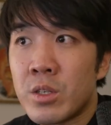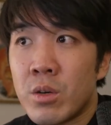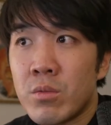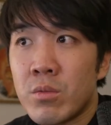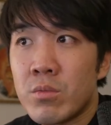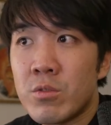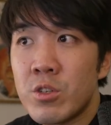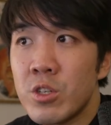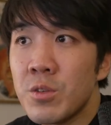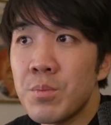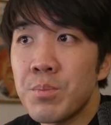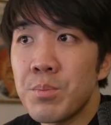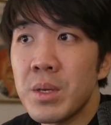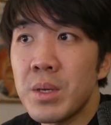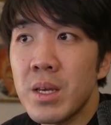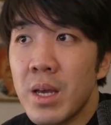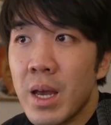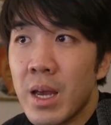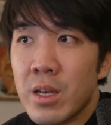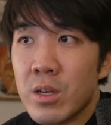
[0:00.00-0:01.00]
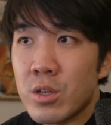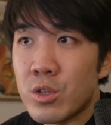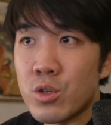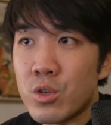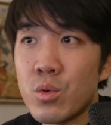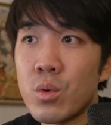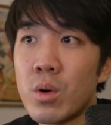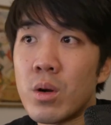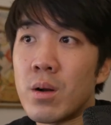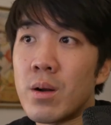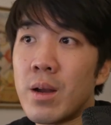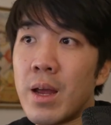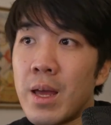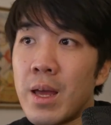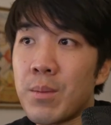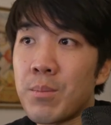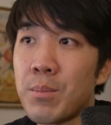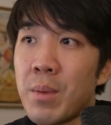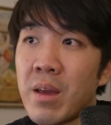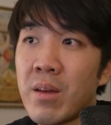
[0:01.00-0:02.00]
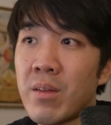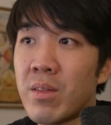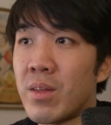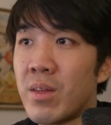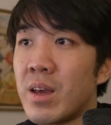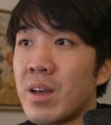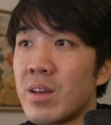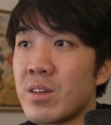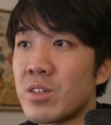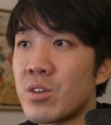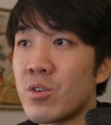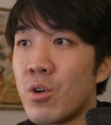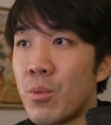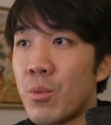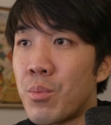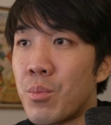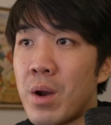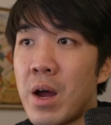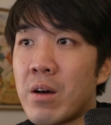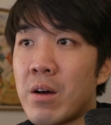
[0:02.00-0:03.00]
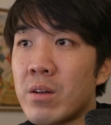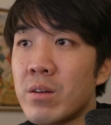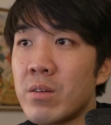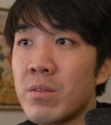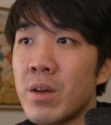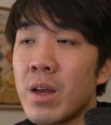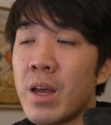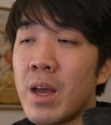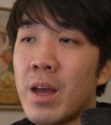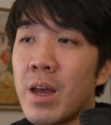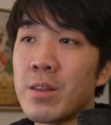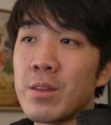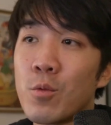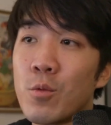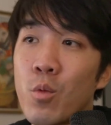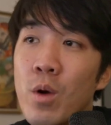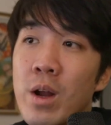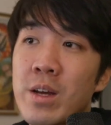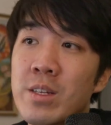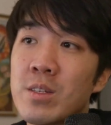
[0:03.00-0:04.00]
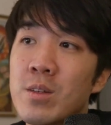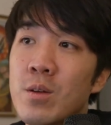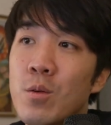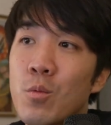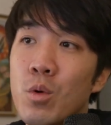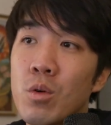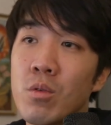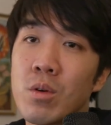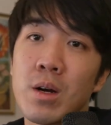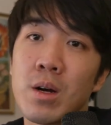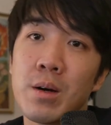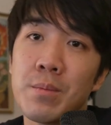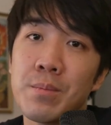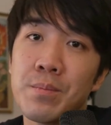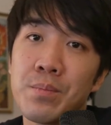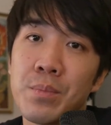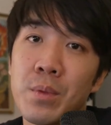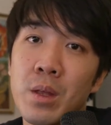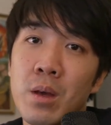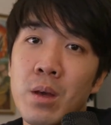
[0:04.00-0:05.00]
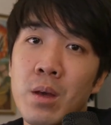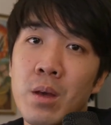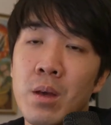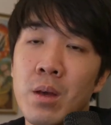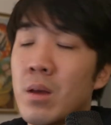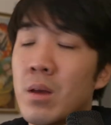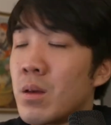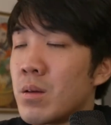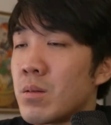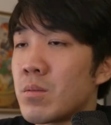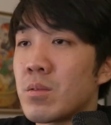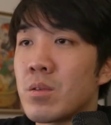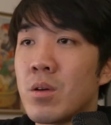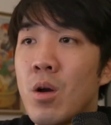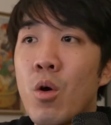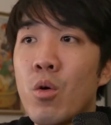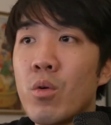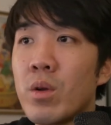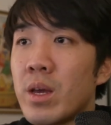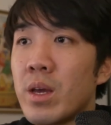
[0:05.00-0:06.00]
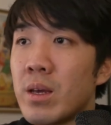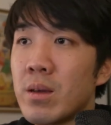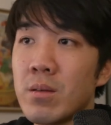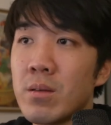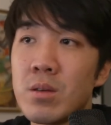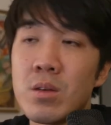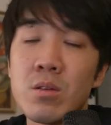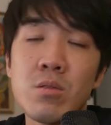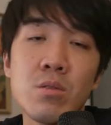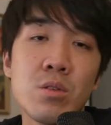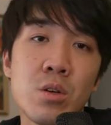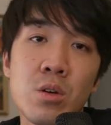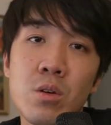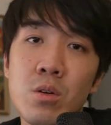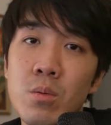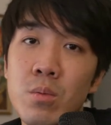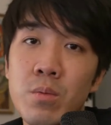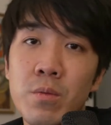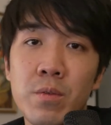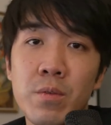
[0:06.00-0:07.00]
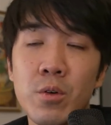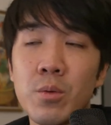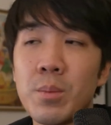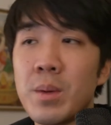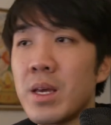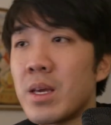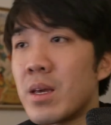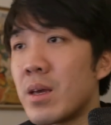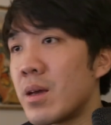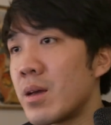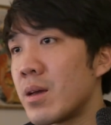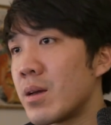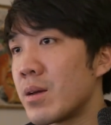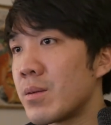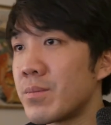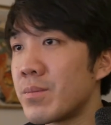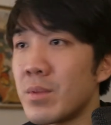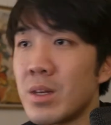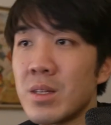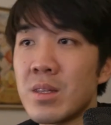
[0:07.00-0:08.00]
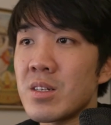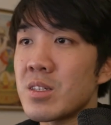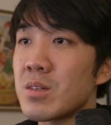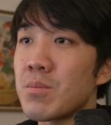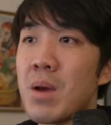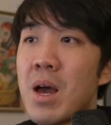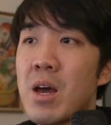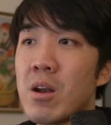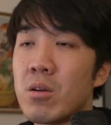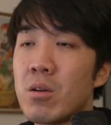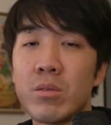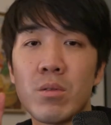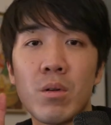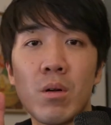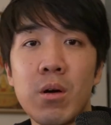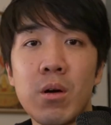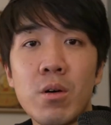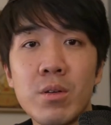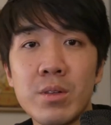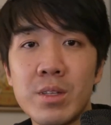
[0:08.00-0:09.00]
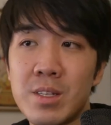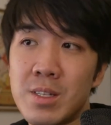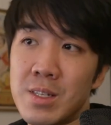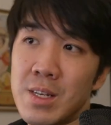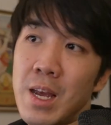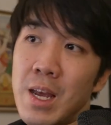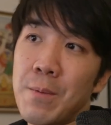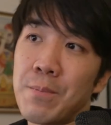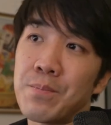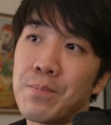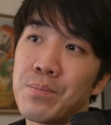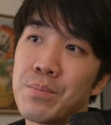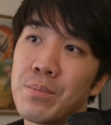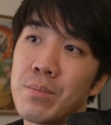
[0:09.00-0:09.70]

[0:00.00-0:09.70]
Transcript: So just be a doer and make things you're proud of, and the rest will come. coding, YouTube, filmmaking, it doesn't matter. They're all the same.